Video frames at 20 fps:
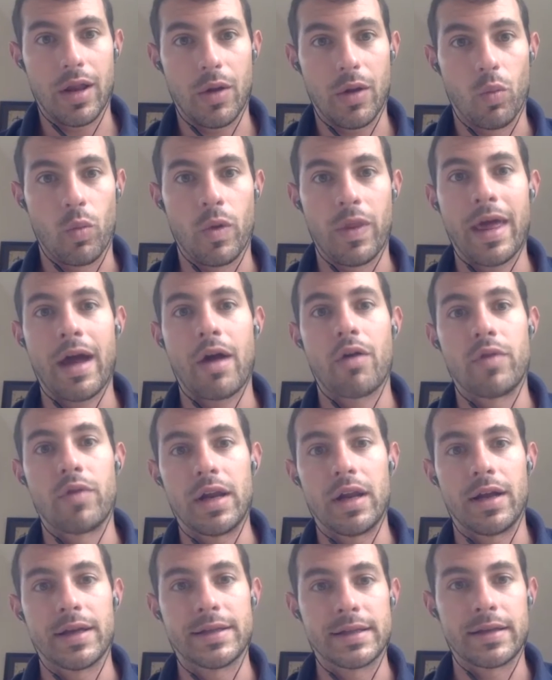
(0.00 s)
without
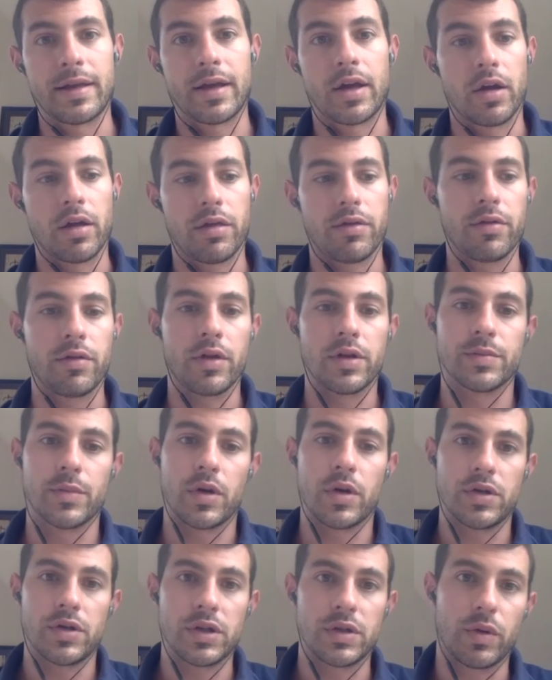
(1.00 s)
realizing they're going through those
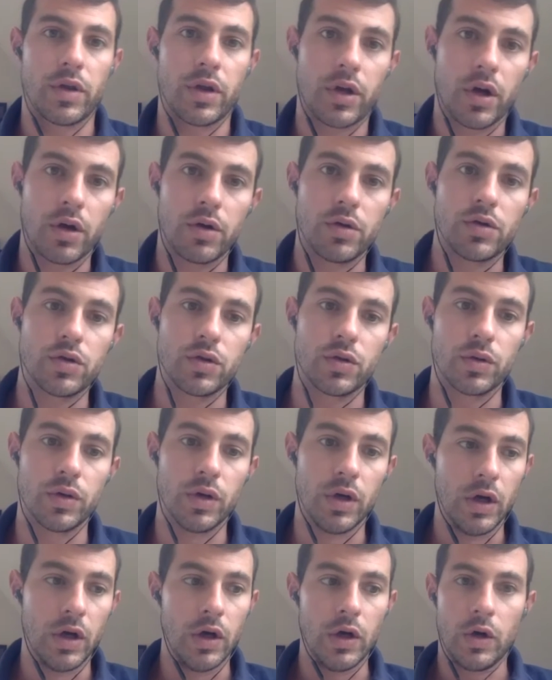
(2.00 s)
motions with a coach or
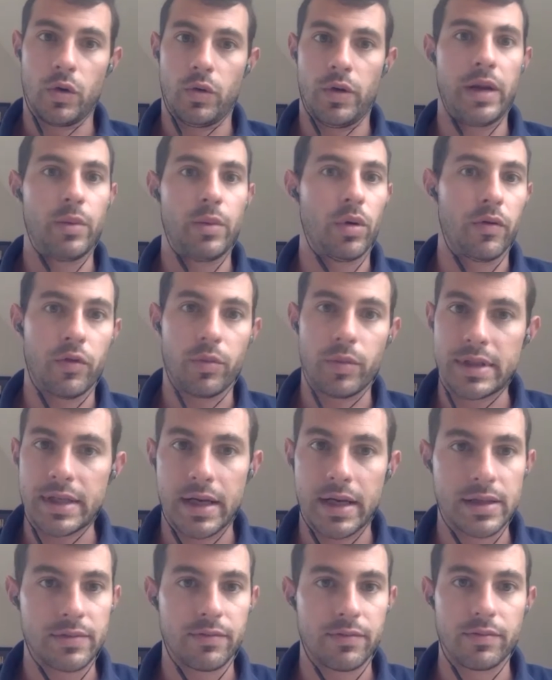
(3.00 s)
anyone, from a
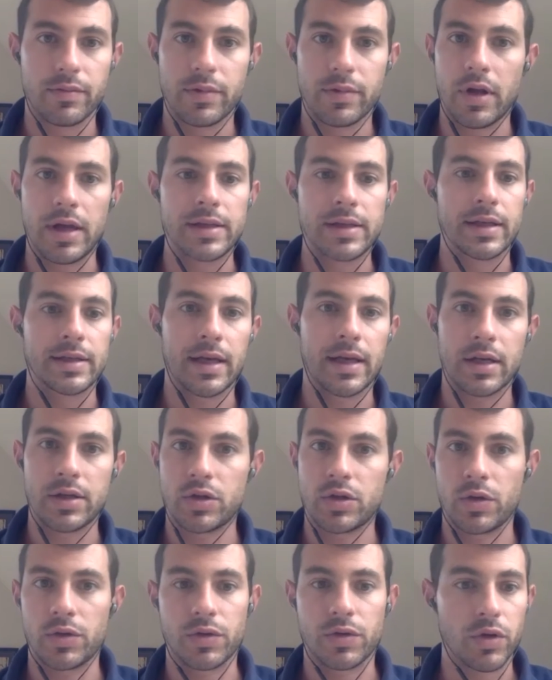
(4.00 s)
tennis, hitting a tennis
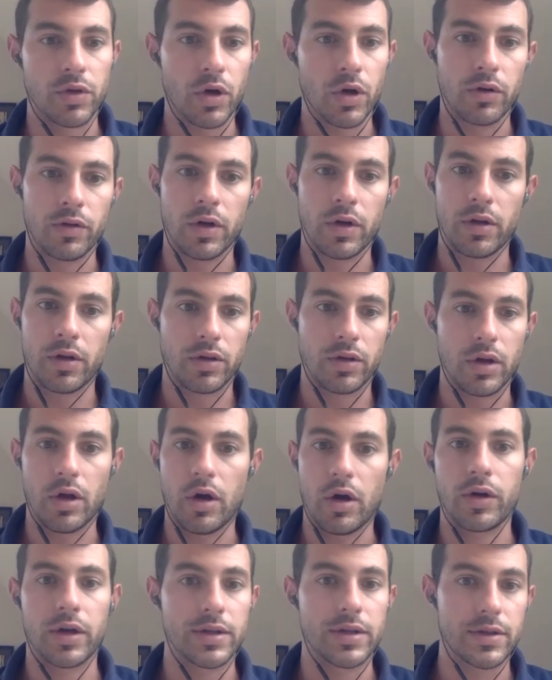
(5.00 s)
shot or a
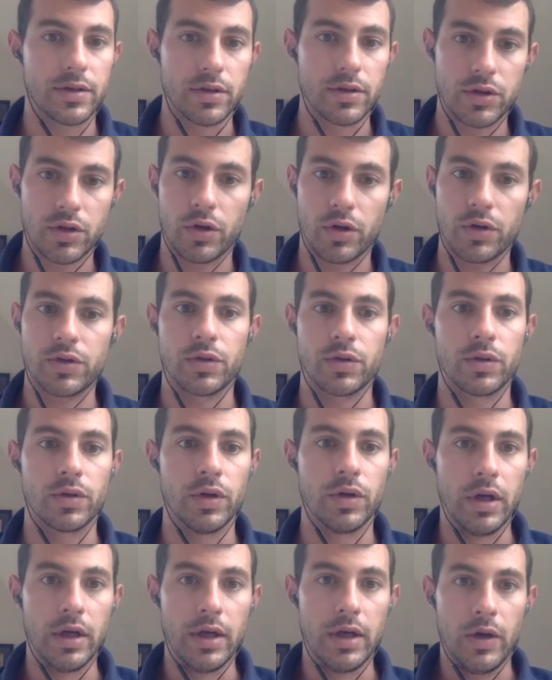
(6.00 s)
hockey shot
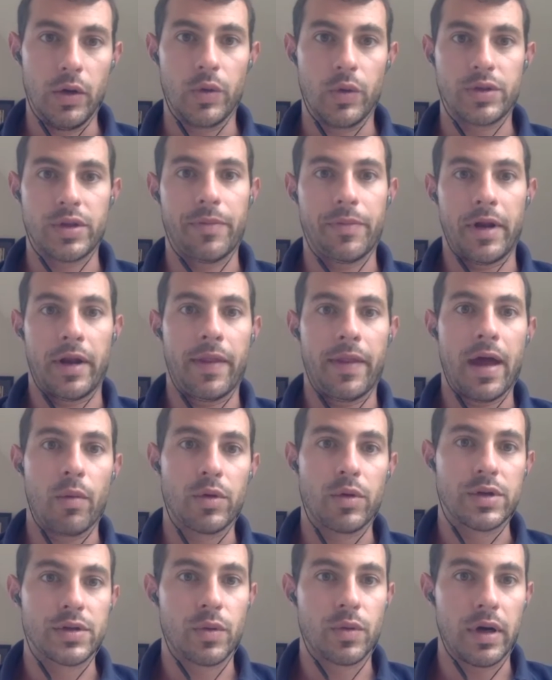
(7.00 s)
or something like that,
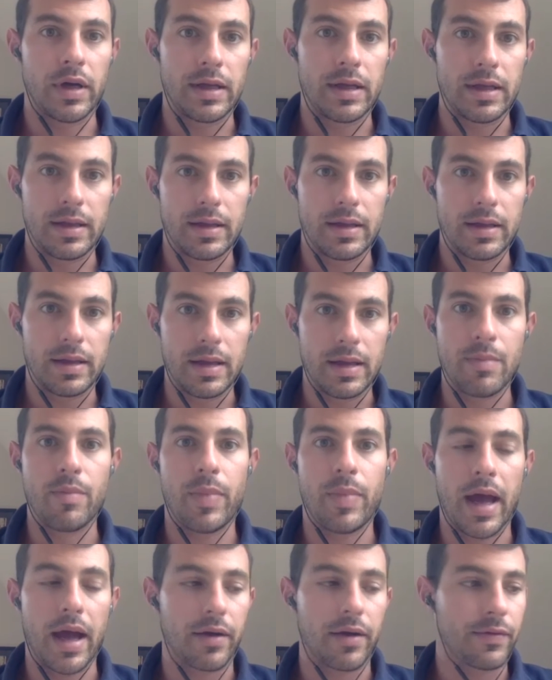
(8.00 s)
which is quite
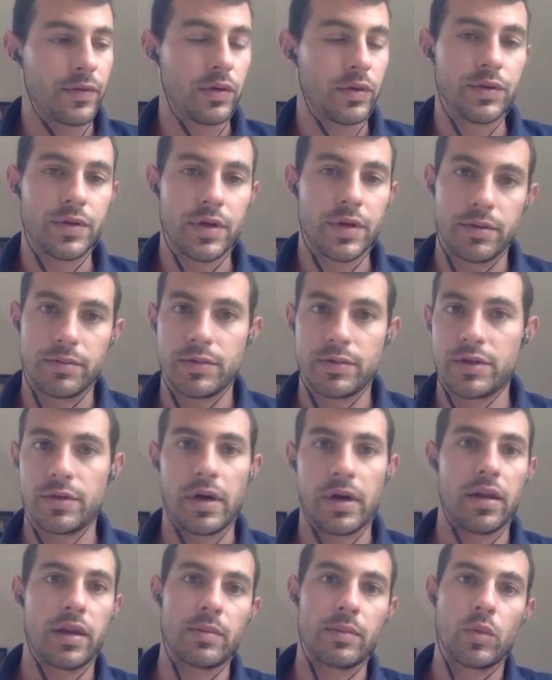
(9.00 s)
impactful
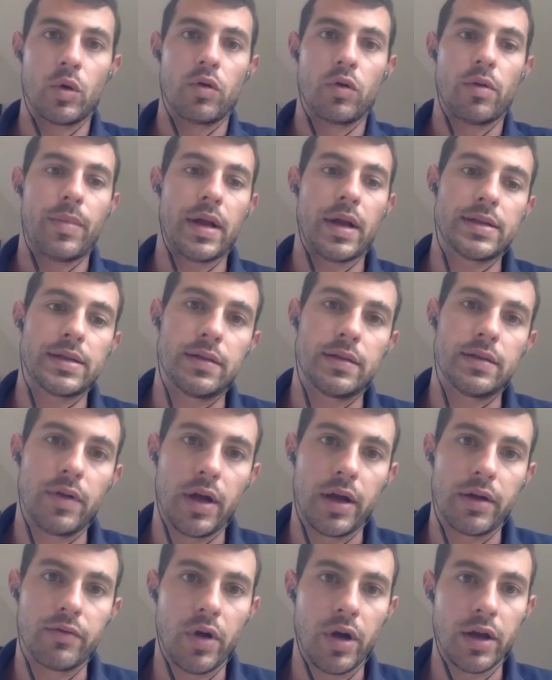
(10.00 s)
to anything more repetitive
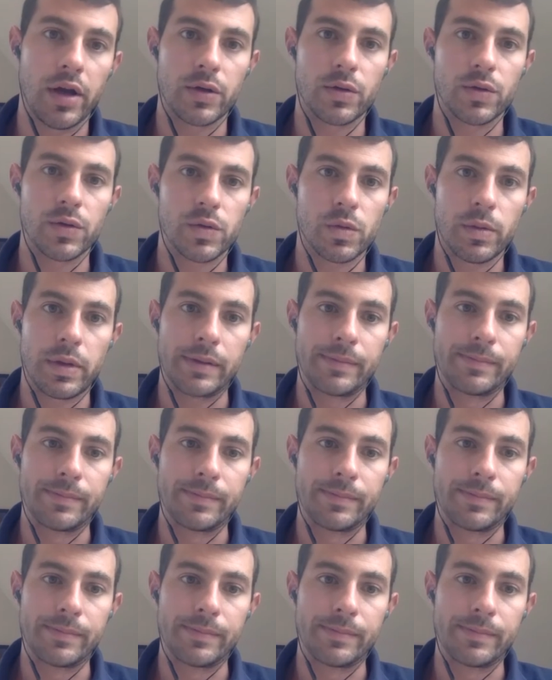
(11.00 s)
like running or swimming.